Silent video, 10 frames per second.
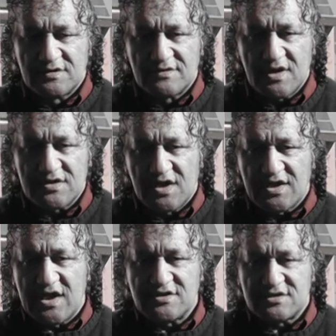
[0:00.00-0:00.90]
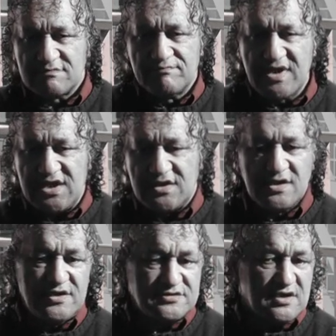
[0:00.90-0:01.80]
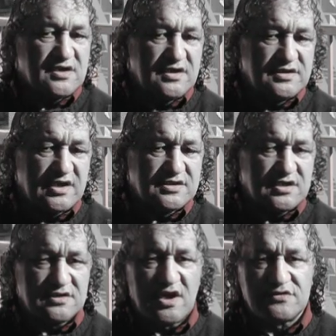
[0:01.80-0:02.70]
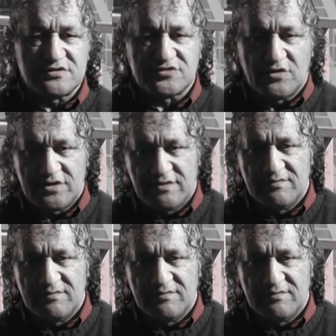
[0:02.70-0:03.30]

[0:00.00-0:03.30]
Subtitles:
right, against me. He's got an indicted notice on him,